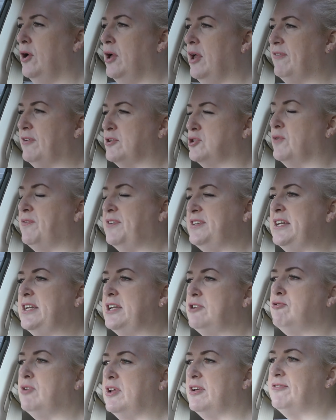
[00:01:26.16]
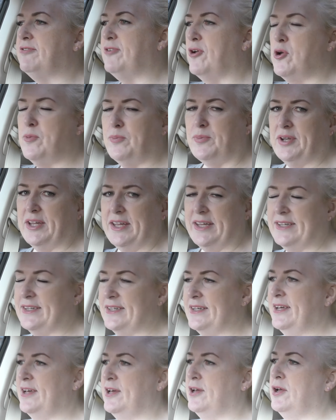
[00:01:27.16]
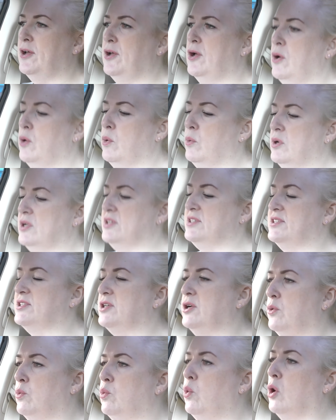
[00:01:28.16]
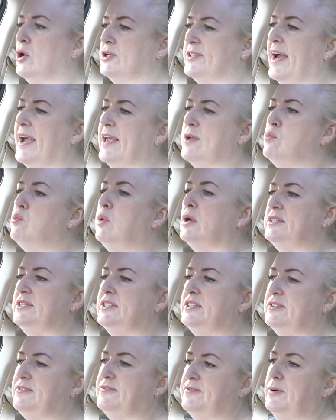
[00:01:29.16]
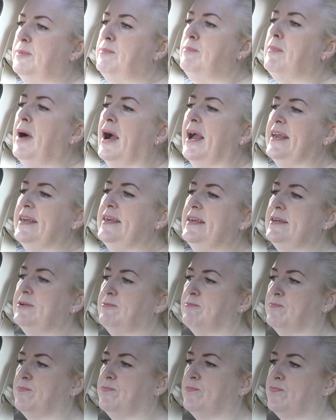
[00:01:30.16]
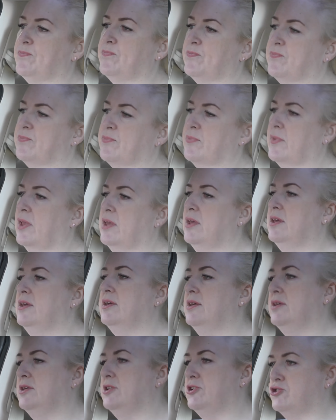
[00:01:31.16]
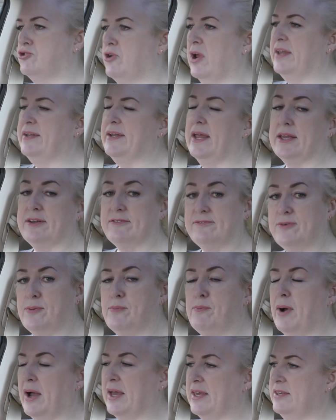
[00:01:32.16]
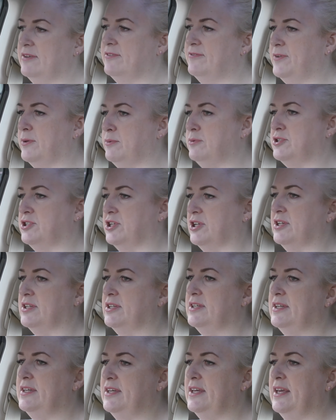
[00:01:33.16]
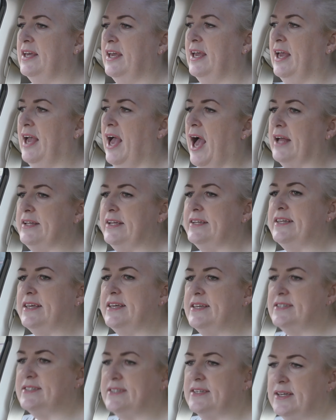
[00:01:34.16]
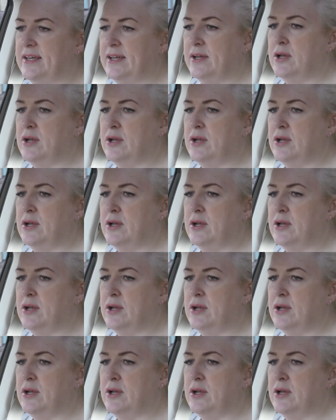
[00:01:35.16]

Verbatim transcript: if I, so if I did, it reaffirmed it, was what I want from my training, from my future. And it is,